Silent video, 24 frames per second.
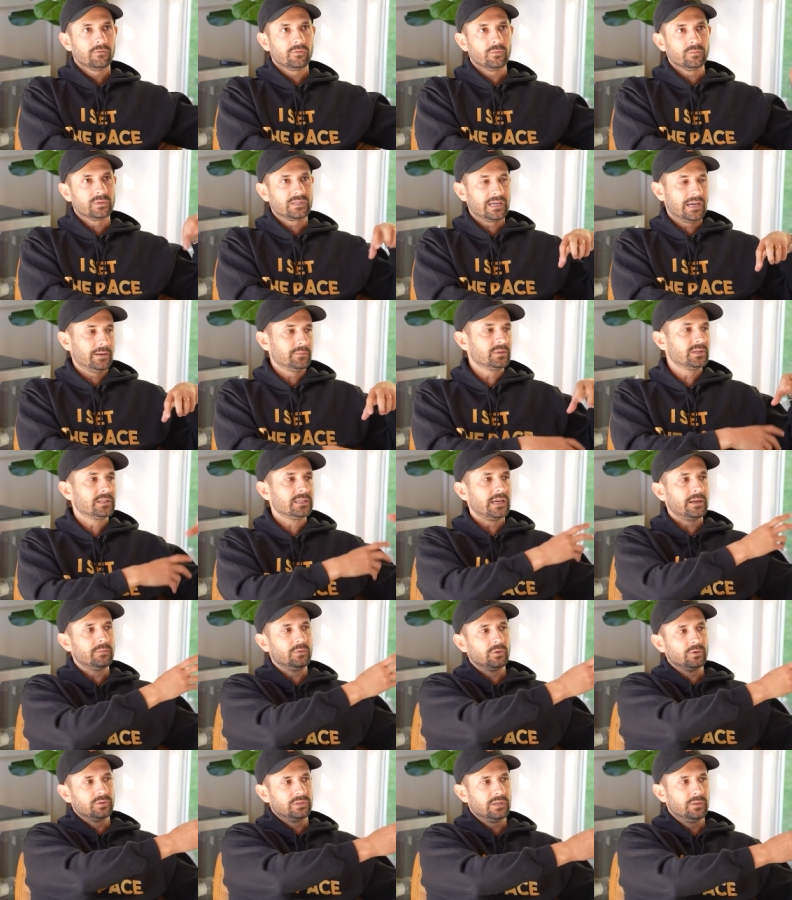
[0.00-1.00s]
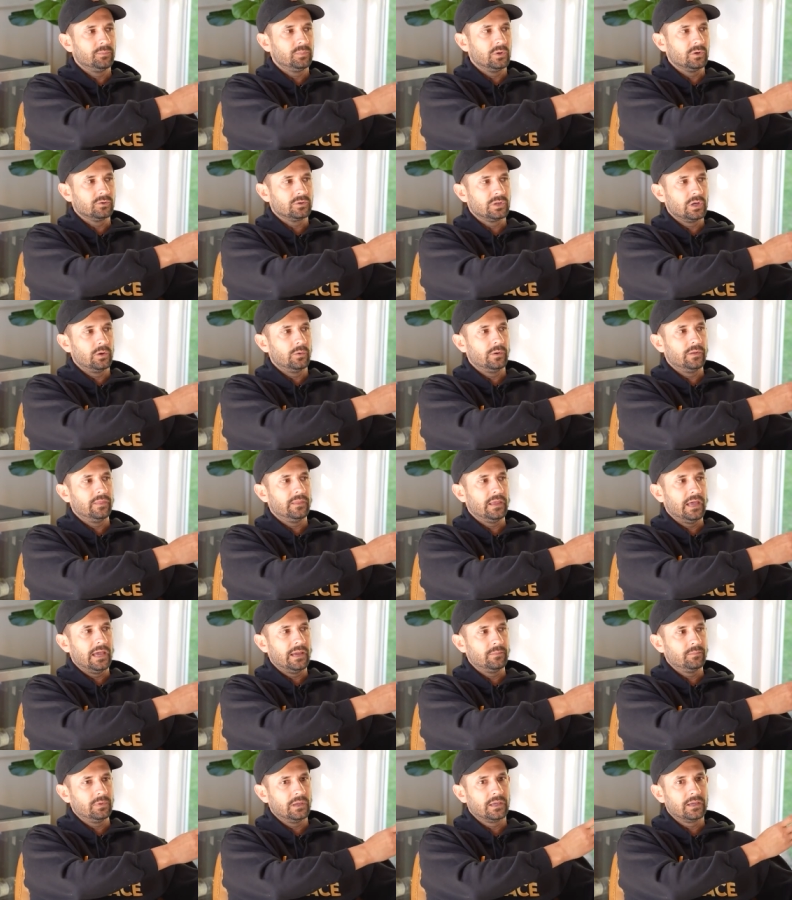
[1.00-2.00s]
from time to time you'll dip your toe in
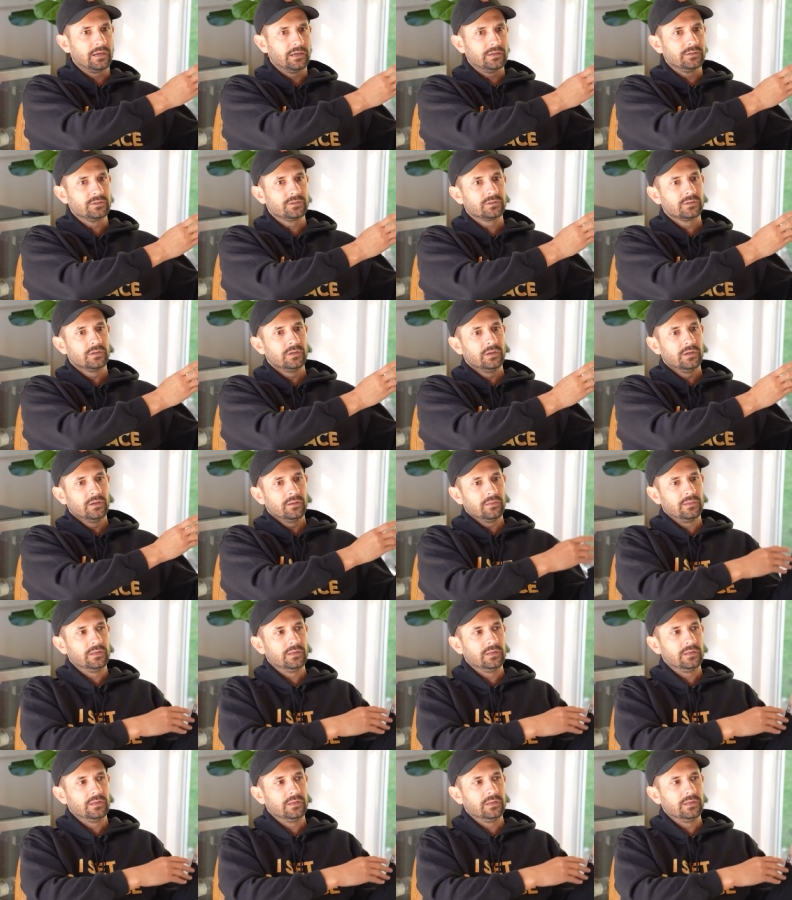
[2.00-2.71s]
that because